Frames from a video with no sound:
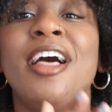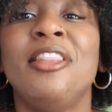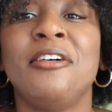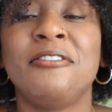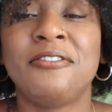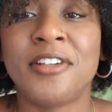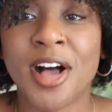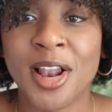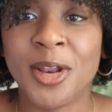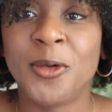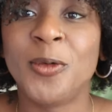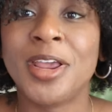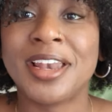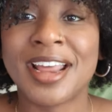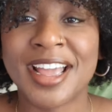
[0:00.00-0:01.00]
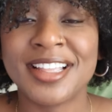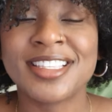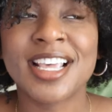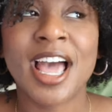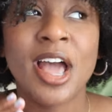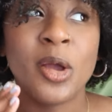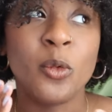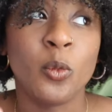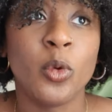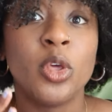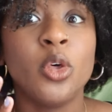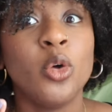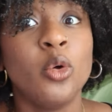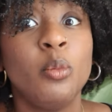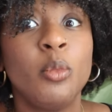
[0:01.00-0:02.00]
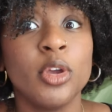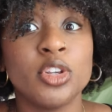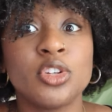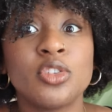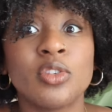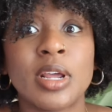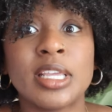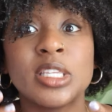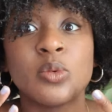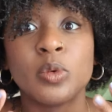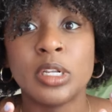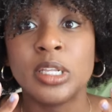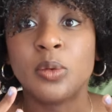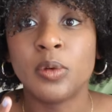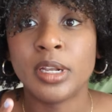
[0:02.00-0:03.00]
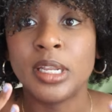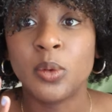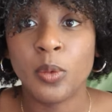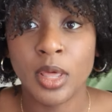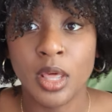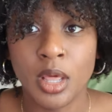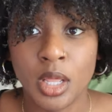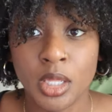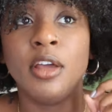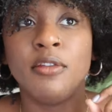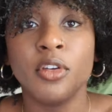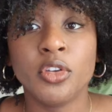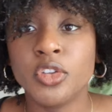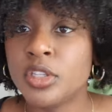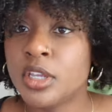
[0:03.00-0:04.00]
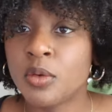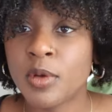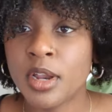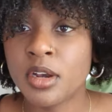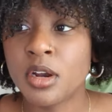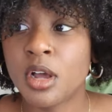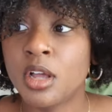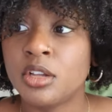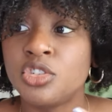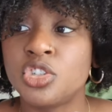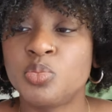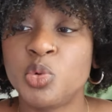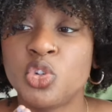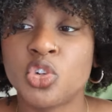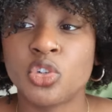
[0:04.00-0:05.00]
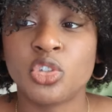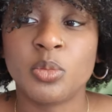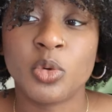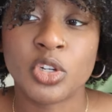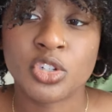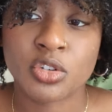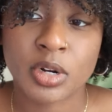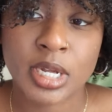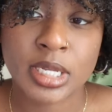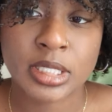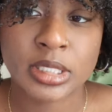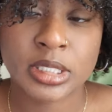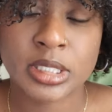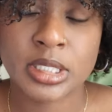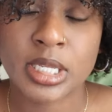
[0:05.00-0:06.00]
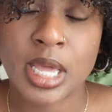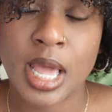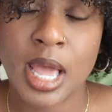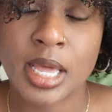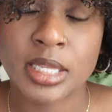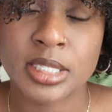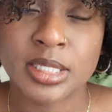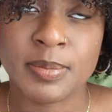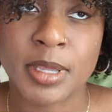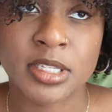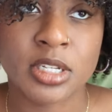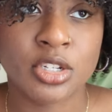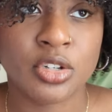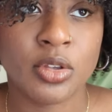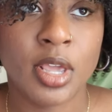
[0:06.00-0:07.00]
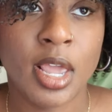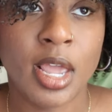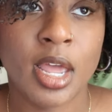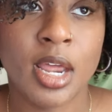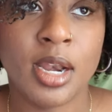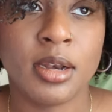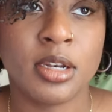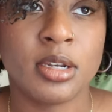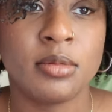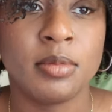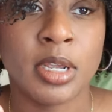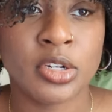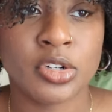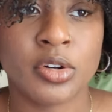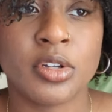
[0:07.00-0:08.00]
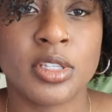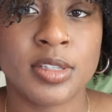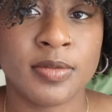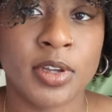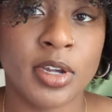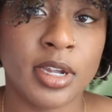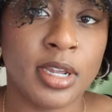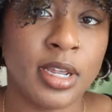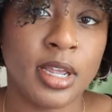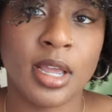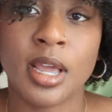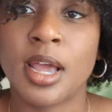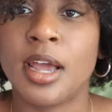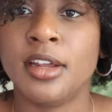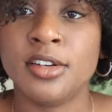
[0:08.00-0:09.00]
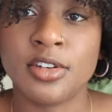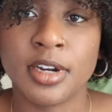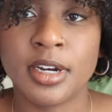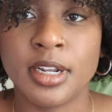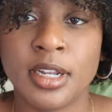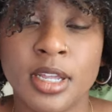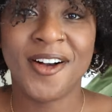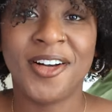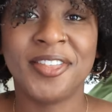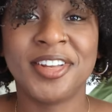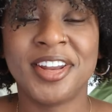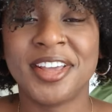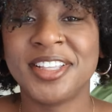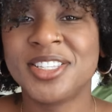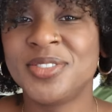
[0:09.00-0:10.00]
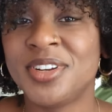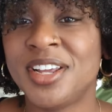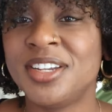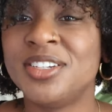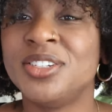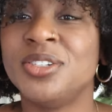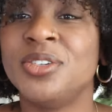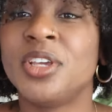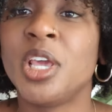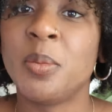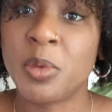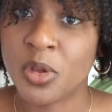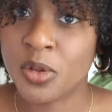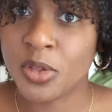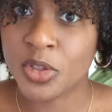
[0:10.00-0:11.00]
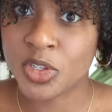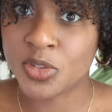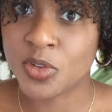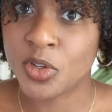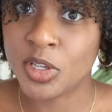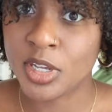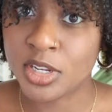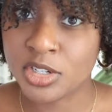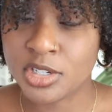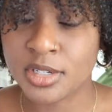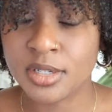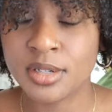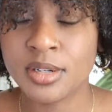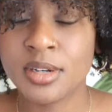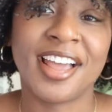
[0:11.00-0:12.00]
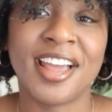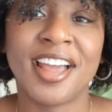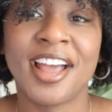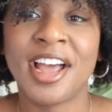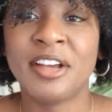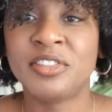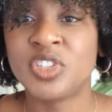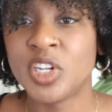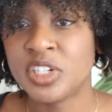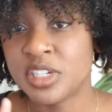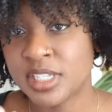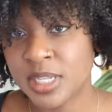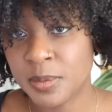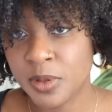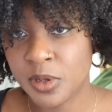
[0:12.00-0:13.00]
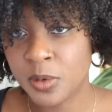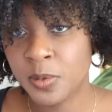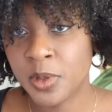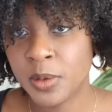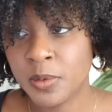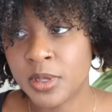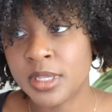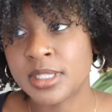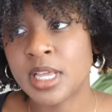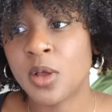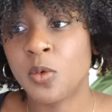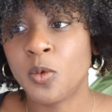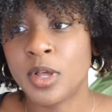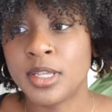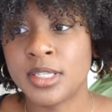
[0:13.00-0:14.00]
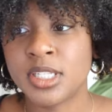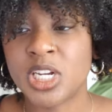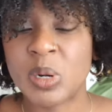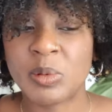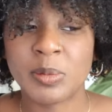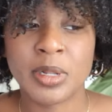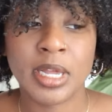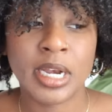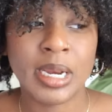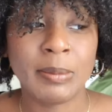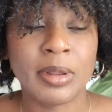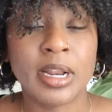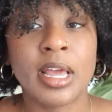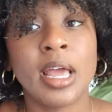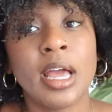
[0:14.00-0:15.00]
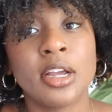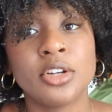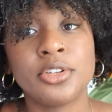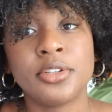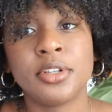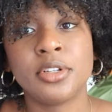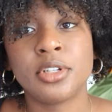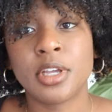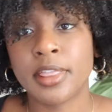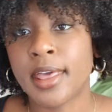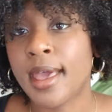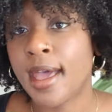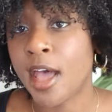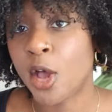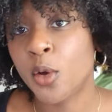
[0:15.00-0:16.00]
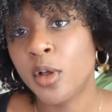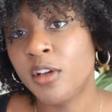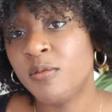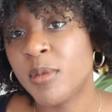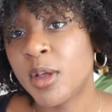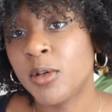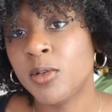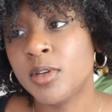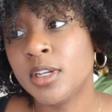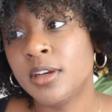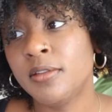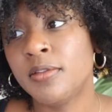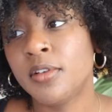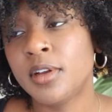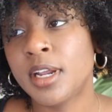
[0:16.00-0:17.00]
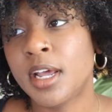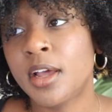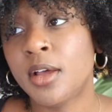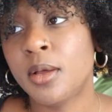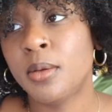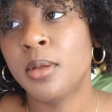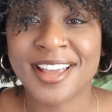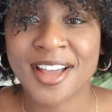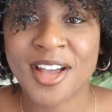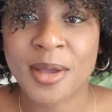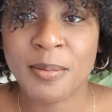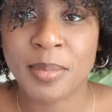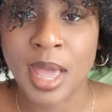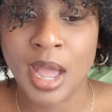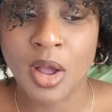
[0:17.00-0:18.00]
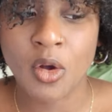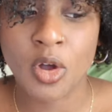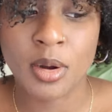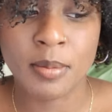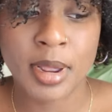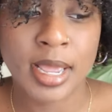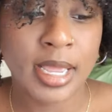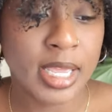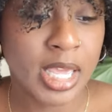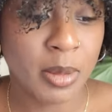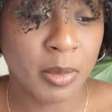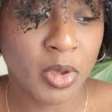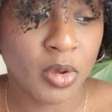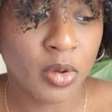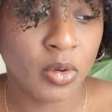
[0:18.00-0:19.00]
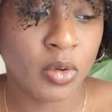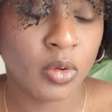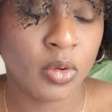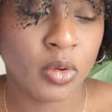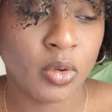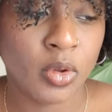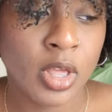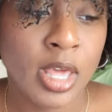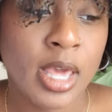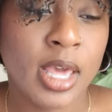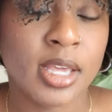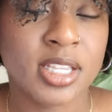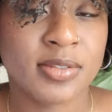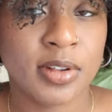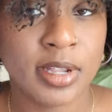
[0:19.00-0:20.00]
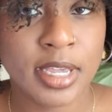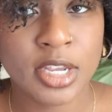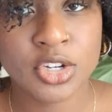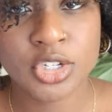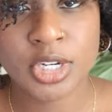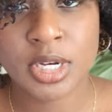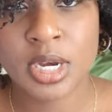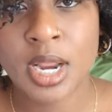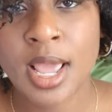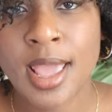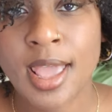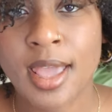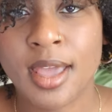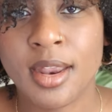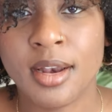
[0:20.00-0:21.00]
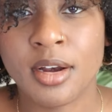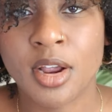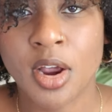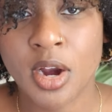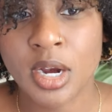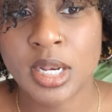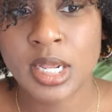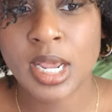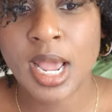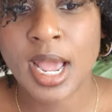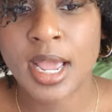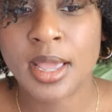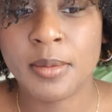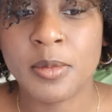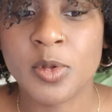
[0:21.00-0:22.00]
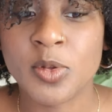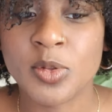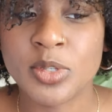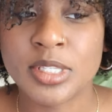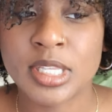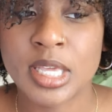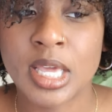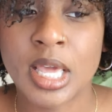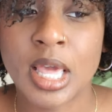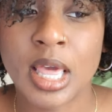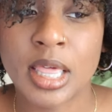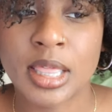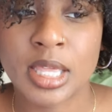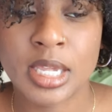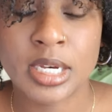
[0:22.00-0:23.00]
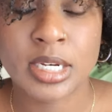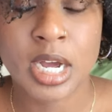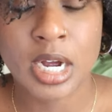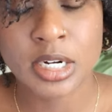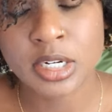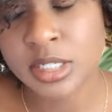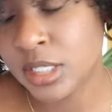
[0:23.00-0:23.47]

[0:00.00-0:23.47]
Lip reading: the following nights I will moisturize really, really well. If you're using a retinol, just be sure to moisturize as best as you can. Make sure it's very hydrating. On the nights when I do chemical exfoliation, I have changed this up a little bit because I was dermaplaning, but I actually took that out of my routine for now. Now I'm back on my chemical exfoliation, and currently I am using the Dr.